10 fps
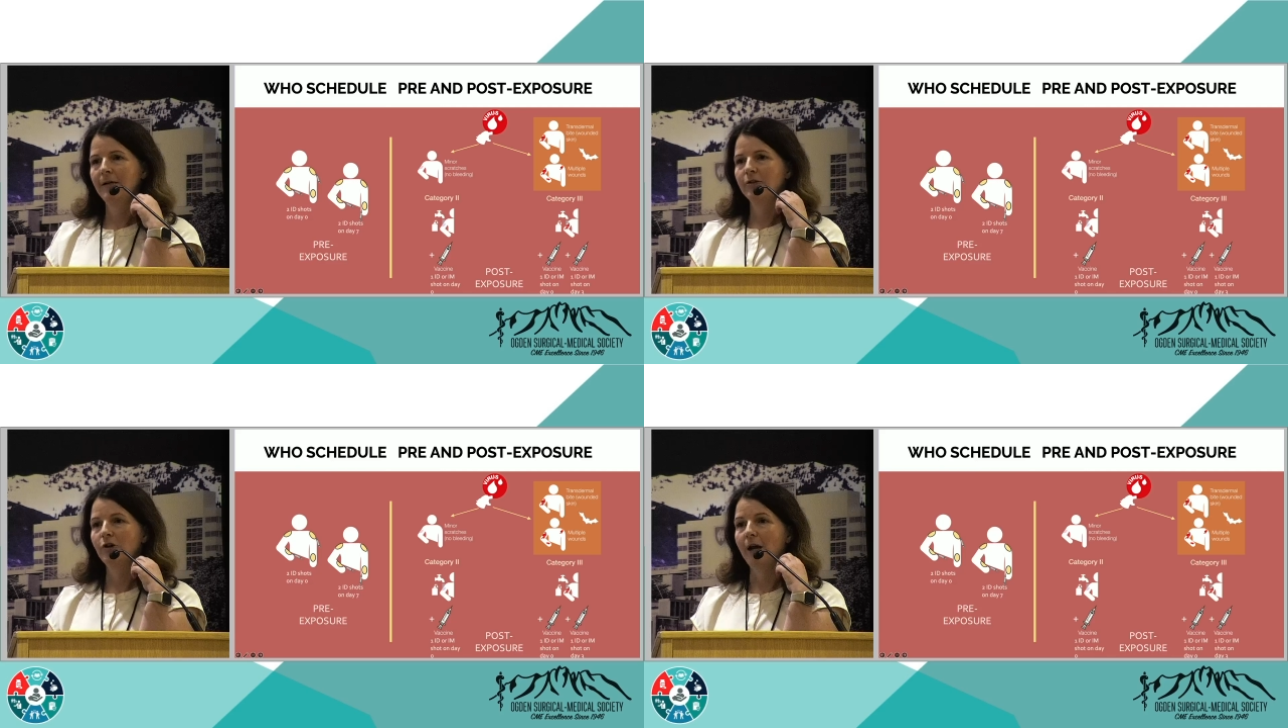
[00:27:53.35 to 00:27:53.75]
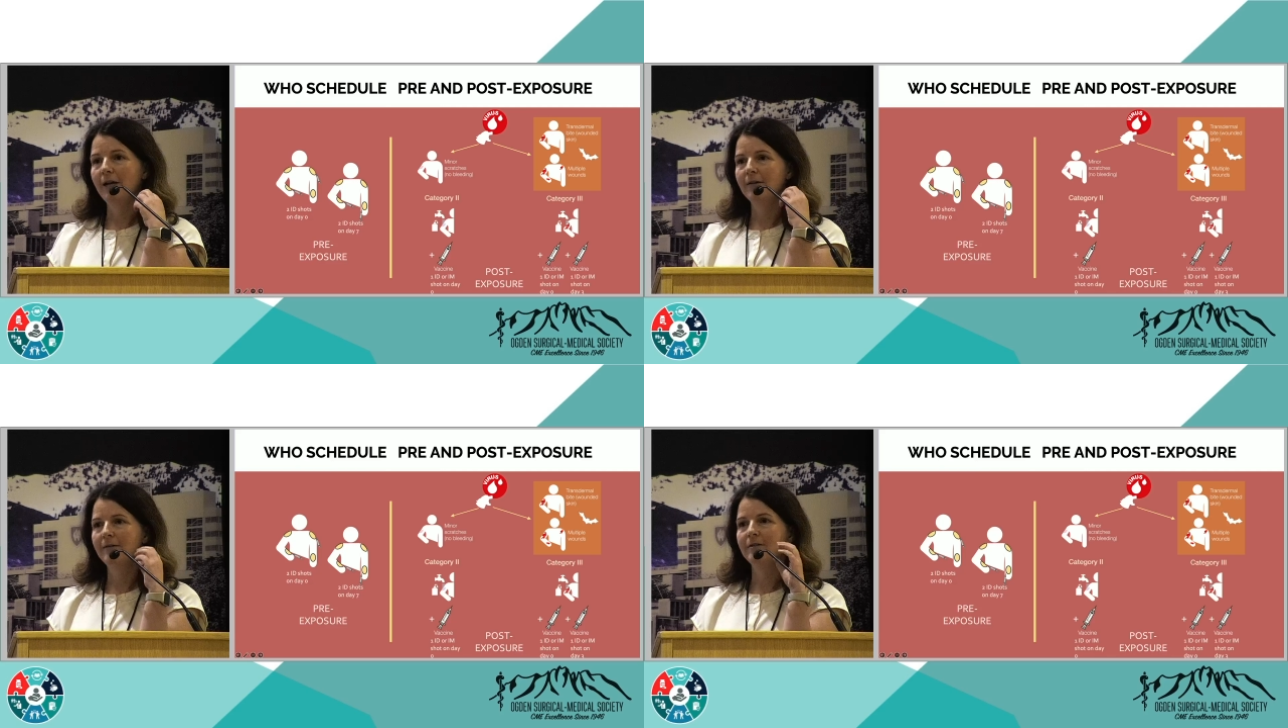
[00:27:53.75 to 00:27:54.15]
try
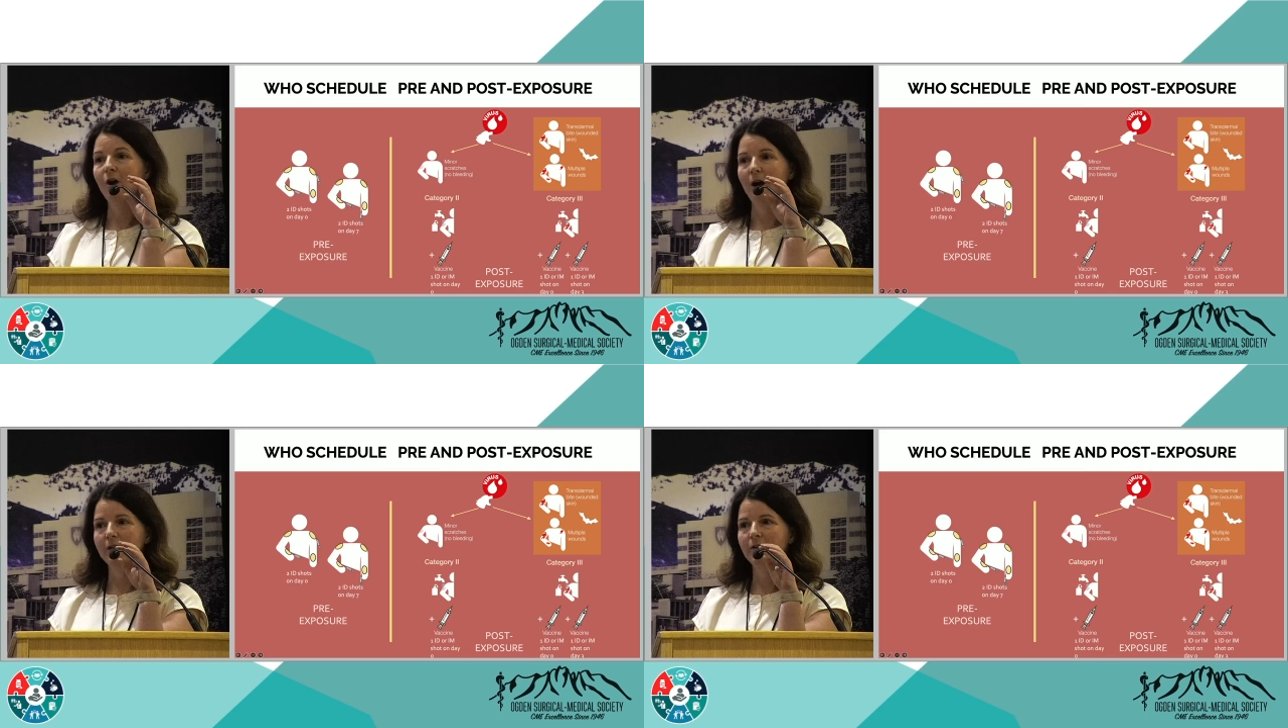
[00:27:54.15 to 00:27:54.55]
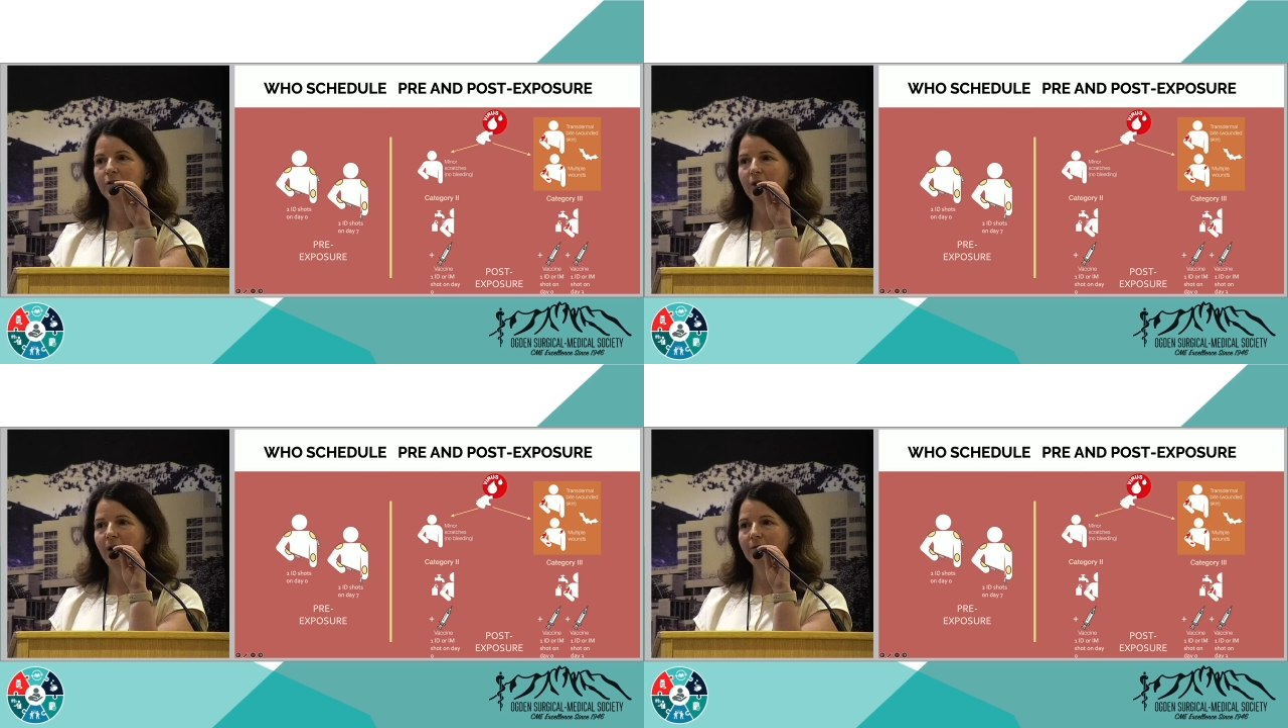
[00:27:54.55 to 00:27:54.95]
to talk to the
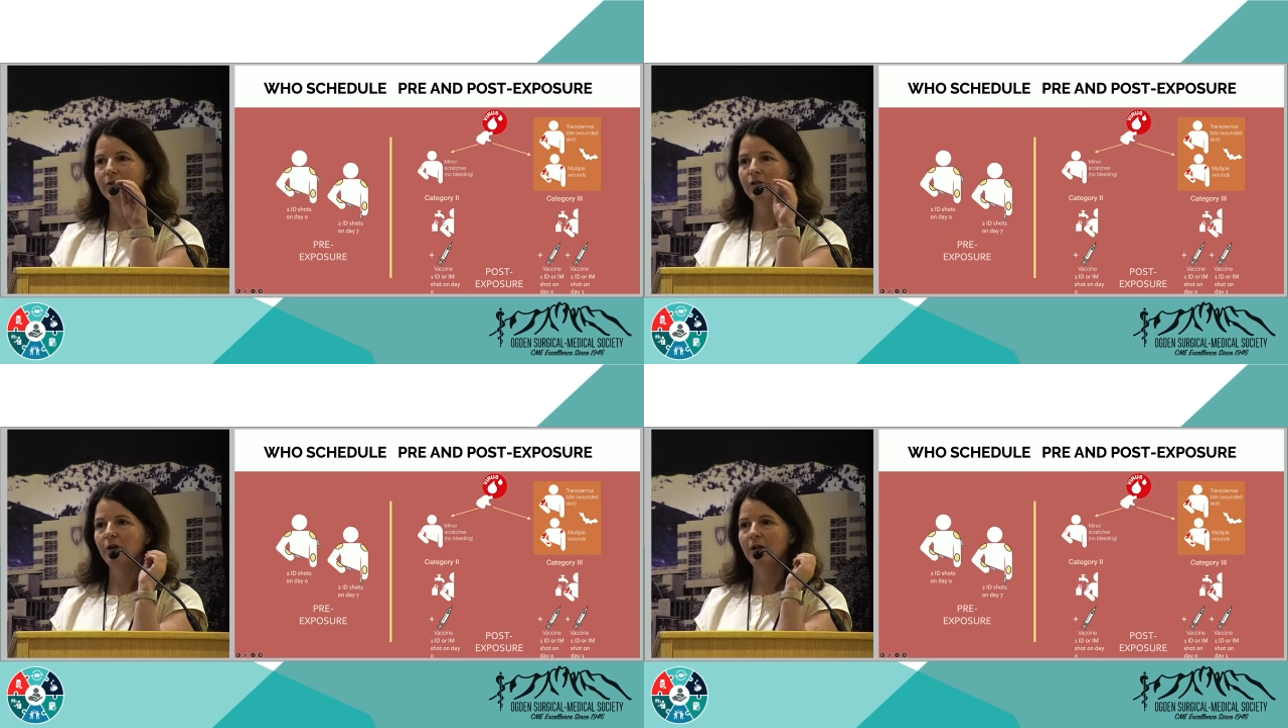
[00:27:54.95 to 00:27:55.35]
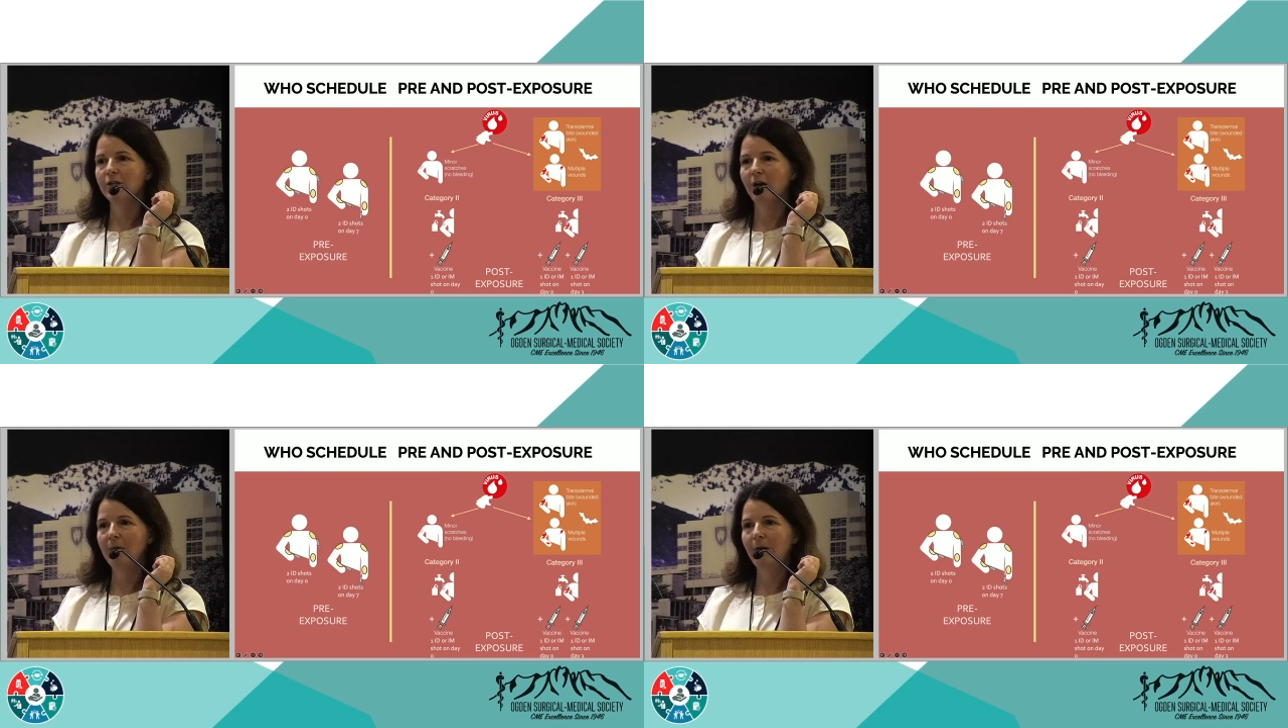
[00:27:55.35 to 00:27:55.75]
travelers, try to
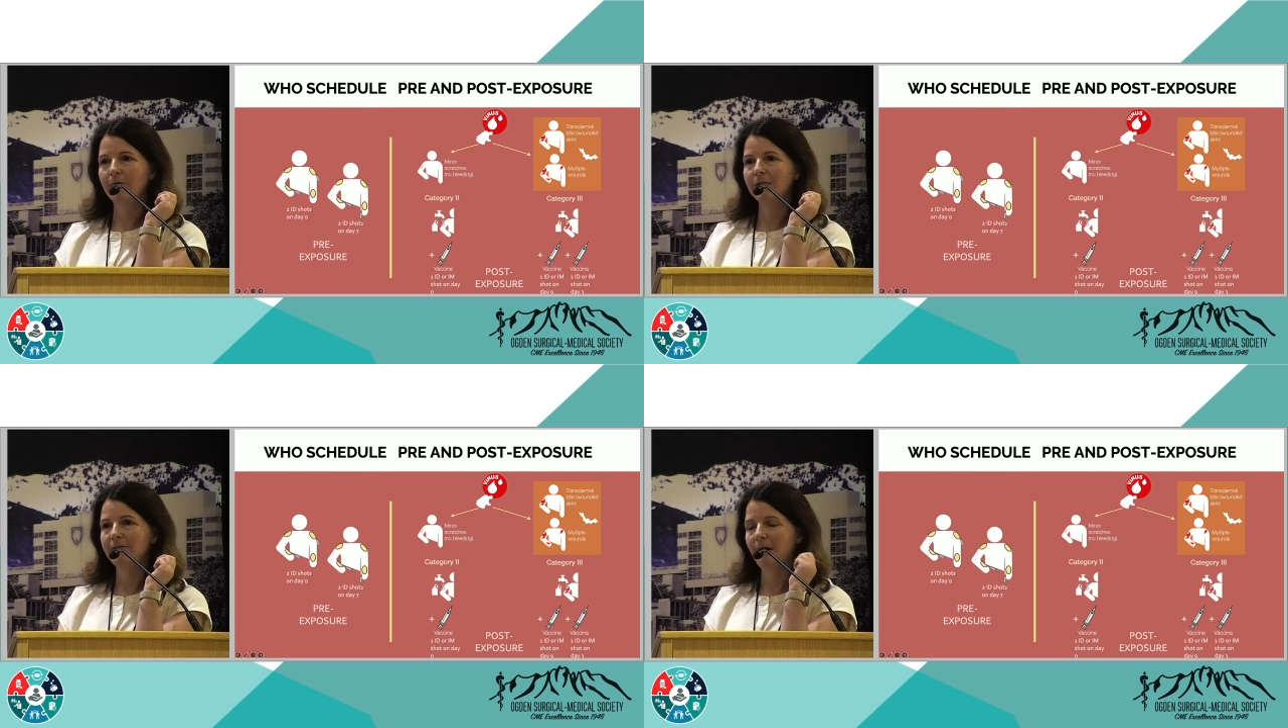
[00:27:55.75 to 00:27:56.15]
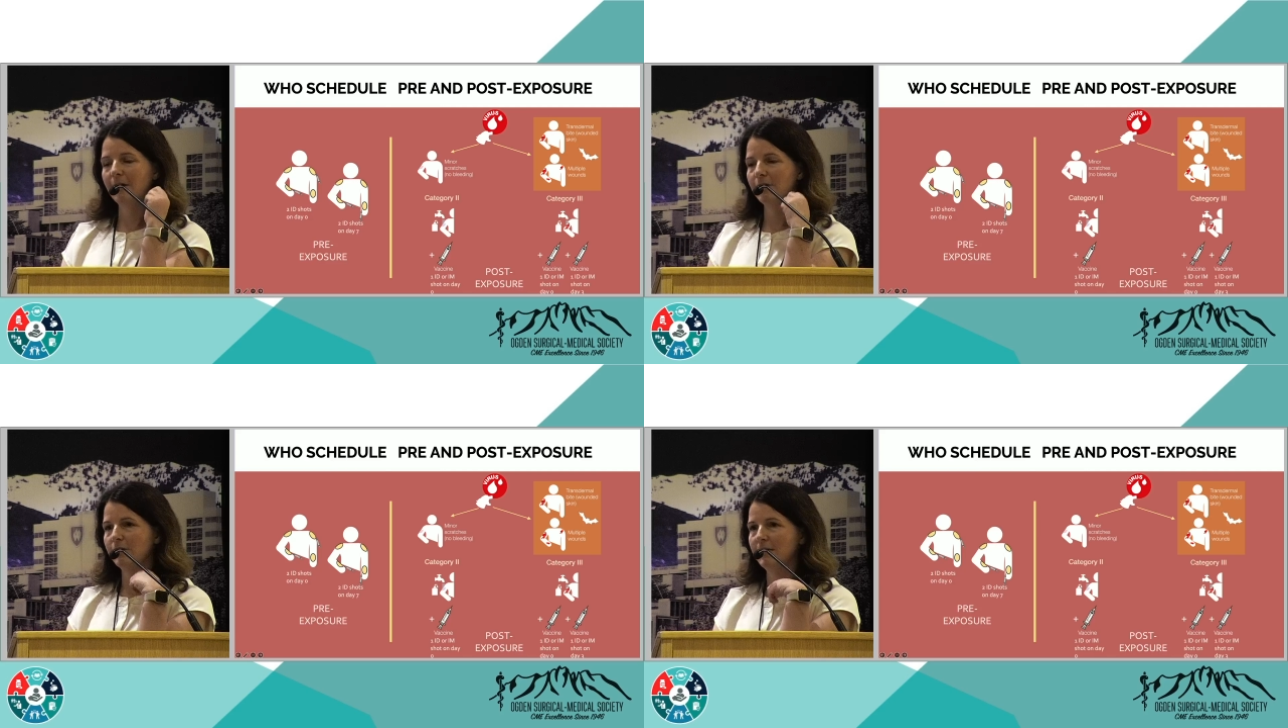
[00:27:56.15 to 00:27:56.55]
talk about risk factors,